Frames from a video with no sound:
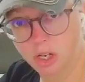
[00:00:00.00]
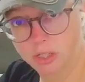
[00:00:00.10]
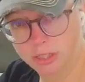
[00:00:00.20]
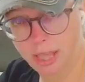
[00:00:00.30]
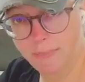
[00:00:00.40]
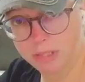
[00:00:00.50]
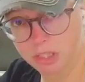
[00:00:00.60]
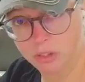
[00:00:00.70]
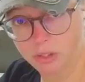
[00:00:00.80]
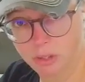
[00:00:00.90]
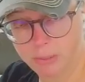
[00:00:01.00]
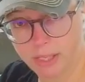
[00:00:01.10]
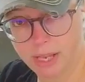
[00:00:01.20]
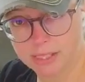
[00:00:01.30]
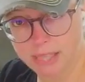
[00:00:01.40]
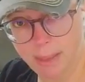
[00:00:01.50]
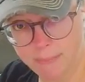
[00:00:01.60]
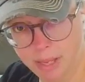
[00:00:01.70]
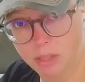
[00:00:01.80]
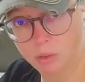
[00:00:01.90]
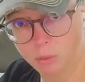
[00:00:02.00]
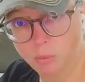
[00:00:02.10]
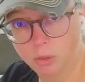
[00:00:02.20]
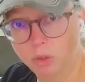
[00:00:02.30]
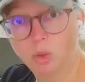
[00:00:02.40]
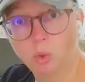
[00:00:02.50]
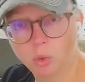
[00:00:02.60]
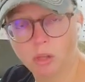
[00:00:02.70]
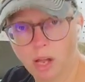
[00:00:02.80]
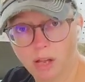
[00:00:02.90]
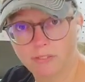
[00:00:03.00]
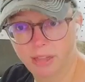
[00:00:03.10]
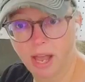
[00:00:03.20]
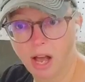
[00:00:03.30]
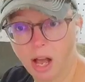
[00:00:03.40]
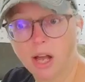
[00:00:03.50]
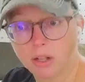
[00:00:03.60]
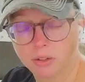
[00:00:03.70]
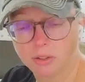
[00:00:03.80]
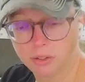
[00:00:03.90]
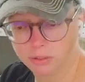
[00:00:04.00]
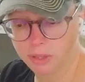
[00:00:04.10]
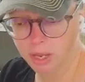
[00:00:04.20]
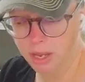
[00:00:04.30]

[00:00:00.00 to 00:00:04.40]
onto that material, because that metal will cool off that hot glue